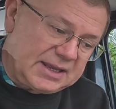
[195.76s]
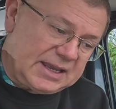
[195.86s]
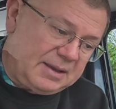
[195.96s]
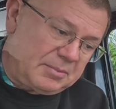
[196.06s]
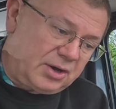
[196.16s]

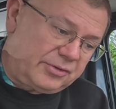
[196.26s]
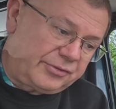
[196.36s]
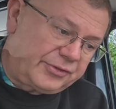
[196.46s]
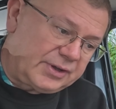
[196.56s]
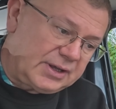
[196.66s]
came
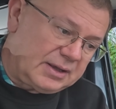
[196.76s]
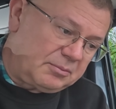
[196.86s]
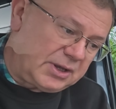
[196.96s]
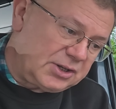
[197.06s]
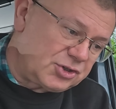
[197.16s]
off,
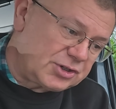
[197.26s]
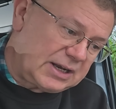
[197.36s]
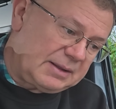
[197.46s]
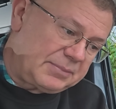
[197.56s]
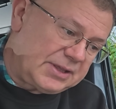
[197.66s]
we can just
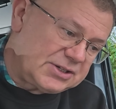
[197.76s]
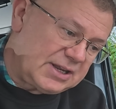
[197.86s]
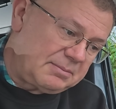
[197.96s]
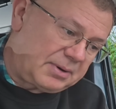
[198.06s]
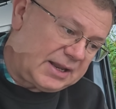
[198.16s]
clip this
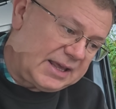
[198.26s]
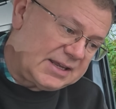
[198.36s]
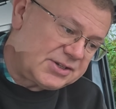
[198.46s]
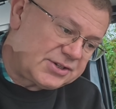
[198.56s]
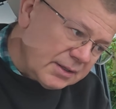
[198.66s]
in
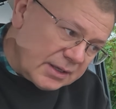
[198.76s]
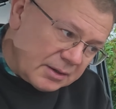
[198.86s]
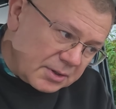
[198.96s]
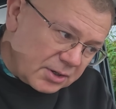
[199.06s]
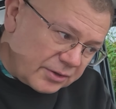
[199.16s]
place. There
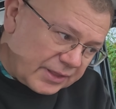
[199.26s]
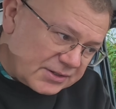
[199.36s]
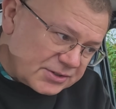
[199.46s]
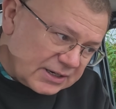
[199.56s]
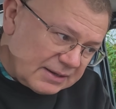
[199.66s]
we go,
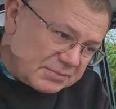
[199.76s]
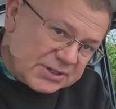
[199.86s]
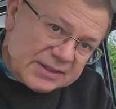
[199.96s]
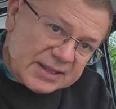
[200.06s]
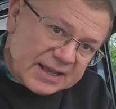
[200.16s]
that's clipped
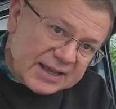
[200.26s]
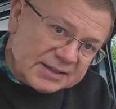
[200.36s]
in there.